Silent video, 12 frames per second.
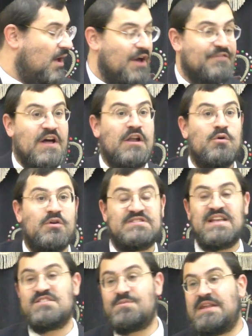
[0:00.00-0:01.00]
A fellow
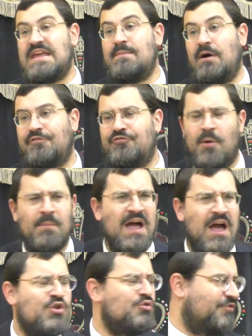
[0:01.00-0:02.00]
sends me an email from
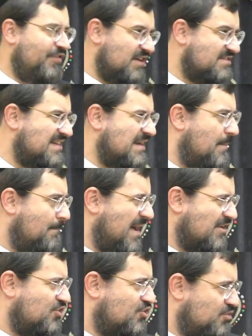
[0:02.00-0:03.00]
a university in
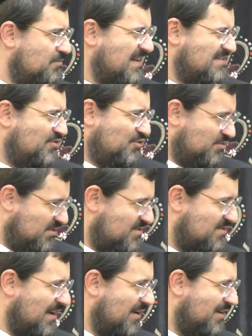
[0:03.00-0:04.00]

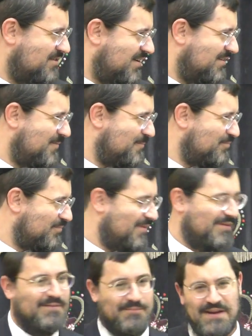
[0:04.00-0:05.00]
Massachusetts. How do you say it?
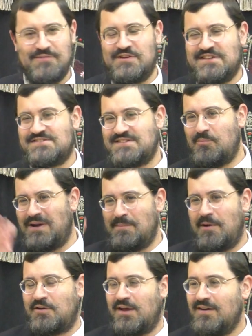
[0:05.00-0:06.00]
Whatever it is, somewhere in
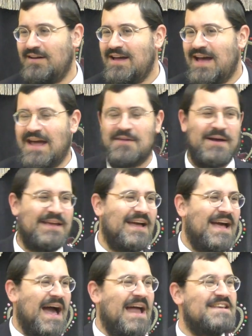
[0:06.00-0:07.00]
America. Anyway,
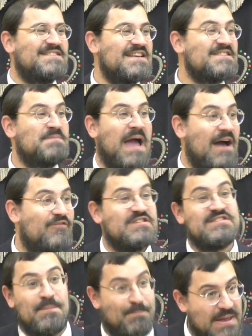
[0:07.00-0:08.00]
and he says to me,
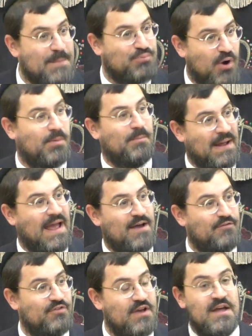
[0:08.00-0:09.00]
this is a big problem I
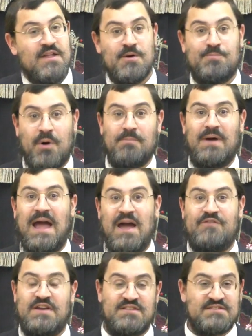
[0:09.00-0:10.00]
have. The problem I
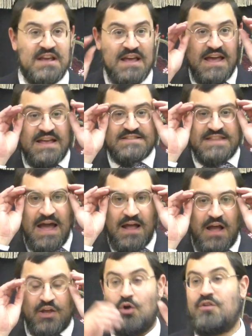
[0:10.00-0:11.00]
have is that
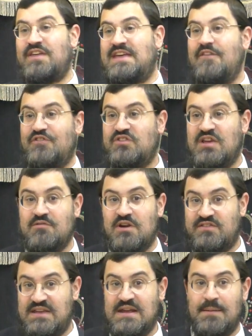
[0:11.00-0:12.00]
I go to the cafeteria
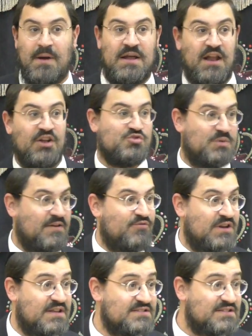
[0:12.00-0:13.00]
to heat up my lunch,
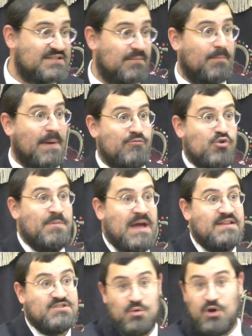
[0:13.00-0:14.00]
whatever it is, and some of my
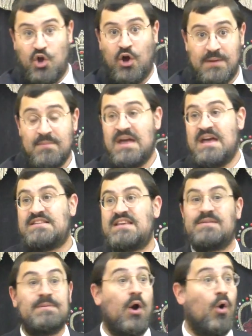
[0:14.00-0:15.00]
roommates who are goyim
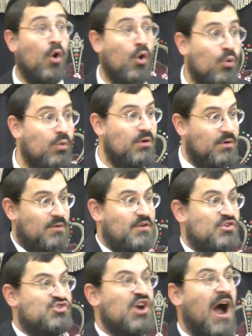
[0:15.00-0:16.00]
say to me, "Oh,
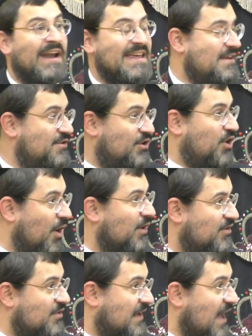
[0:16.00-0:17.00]
Johnny, you're
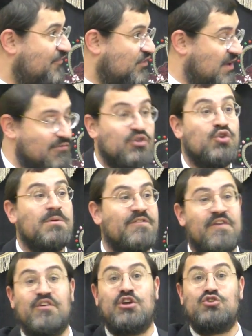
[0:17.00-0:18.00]
going to the cafeteria. Do me a
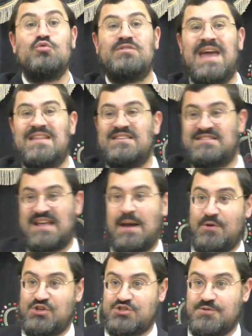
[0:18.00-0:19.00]
favor, could you take this
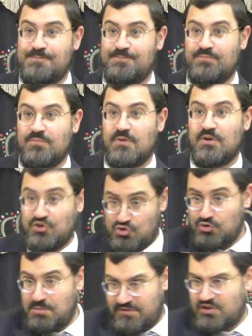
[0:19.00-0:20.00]
sandwich? Could
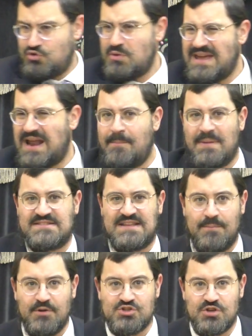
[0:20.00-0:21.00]
you heat up my
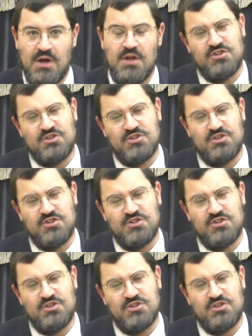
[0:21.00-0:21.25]
sandwich?